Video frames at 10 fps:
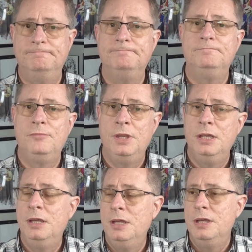
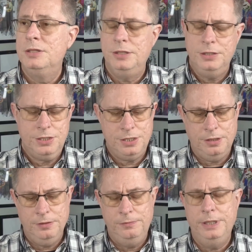So let's
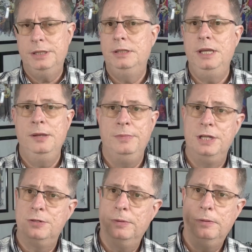start with
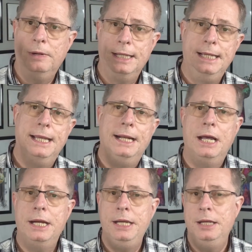image. What do I get
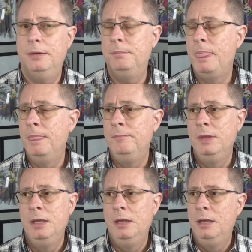out of him?
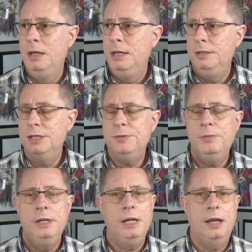
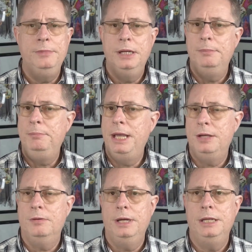This one, I'm in a
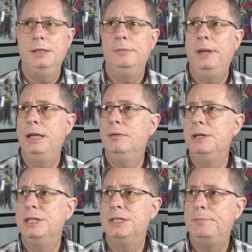bakery, and the
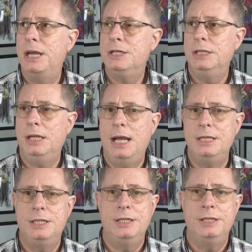bakery
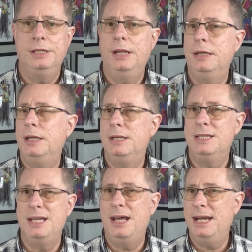specializes in like
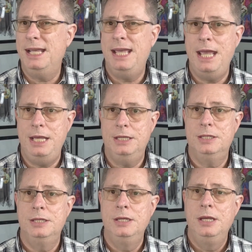exotic
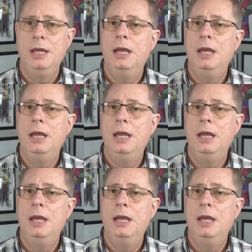cakes.